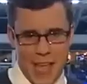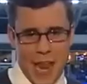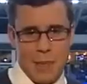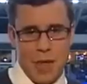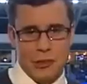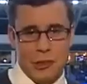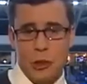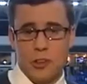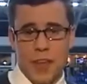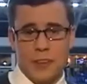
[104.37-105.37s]
The Catamounts
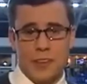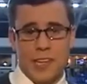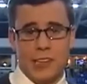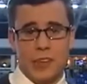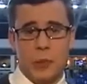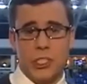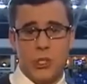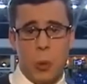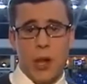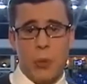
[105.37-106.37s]
close out the season
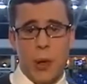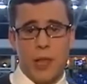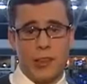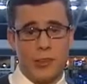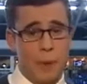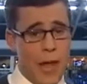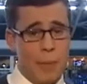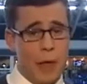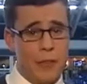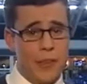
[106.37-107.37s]
with 20 wins, but
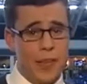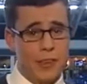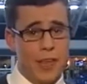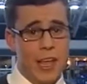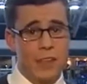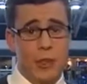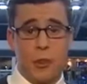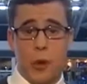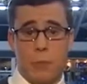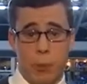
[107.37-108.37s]
how about this? In
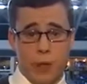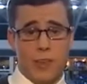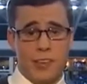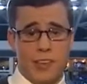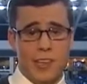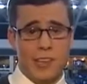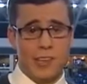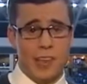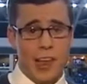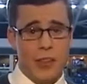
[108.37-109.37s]
the three previous
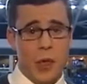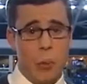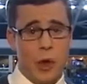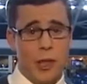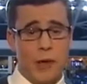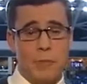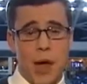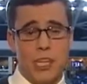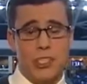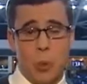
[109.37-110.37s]
seasons, they won a
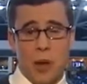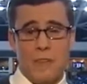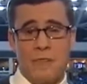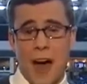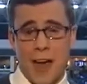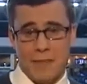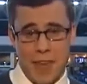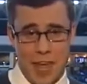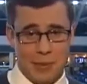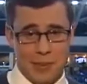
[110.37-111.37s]
combined
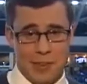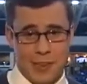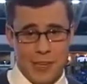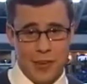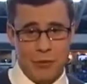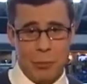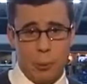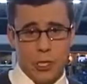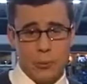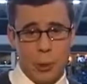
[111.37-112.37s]
25 games.
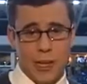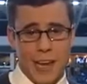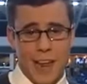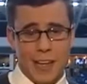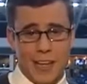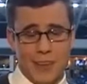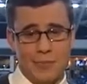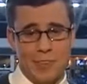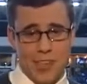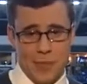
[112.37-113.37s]
From Bridgeport,
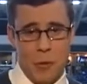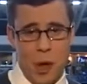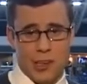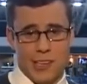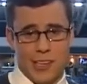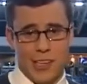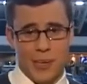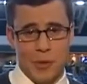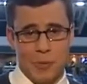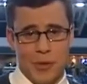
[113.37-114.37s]
Connecticut, Stephen Watson,
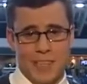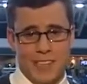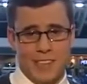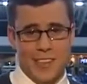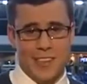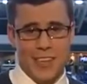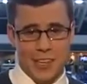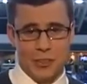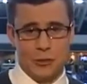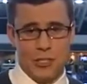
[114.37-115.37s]
WPTZ,
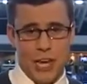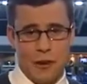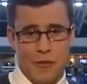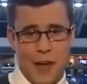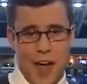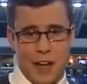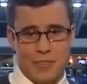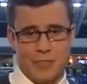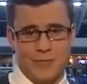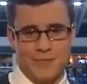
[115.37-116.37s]
News Channel
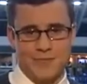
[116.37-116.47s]
5.